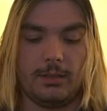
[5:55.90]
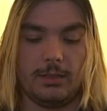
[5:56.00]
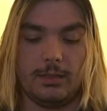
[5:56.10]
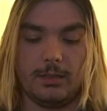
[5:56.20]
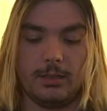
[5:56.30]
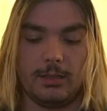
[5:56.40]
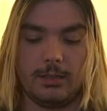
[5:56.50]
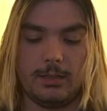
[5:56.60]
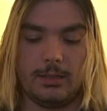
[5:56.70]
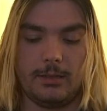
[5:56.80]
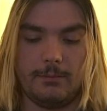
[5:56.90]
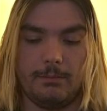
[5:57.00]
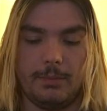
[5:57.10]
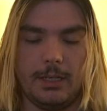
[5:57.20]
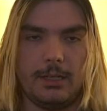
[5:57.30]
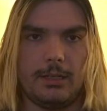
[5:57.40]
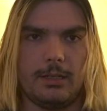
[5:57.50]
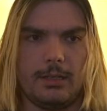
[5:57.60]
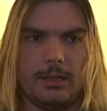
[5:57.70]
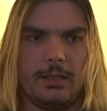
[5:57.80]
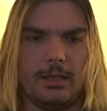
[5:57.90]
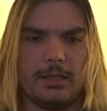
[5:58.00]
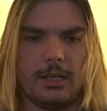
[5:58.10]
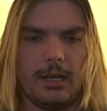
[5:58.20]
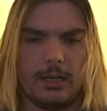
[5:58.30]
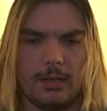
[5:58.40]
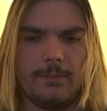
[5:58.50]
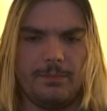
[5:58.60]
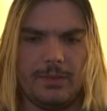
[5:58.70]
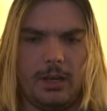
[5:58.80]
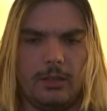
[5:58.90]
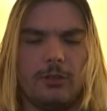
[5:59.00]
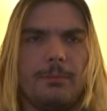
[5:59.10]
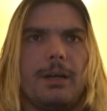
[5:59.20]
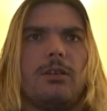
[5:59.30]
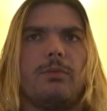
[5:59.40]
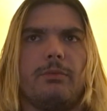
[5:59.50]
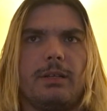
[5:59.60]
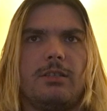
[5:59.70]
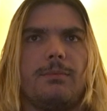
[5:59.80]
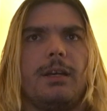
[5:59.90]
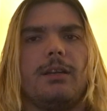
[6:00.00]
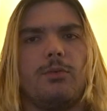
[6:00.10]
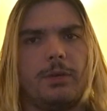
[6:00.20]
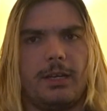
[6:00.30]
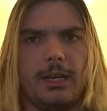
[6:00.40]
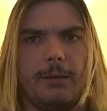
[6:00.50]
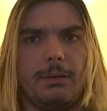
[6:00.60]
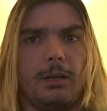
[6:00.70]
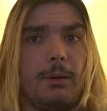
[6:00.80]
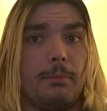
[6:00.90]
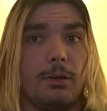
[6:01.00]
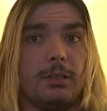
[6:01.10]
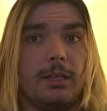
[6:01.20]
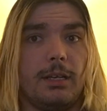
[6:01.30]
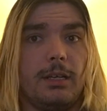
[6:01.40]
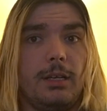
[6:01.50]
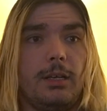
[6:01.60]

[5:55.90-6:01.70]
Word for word: Uh, but things got a little better when WrestleMania week happened on my birthday.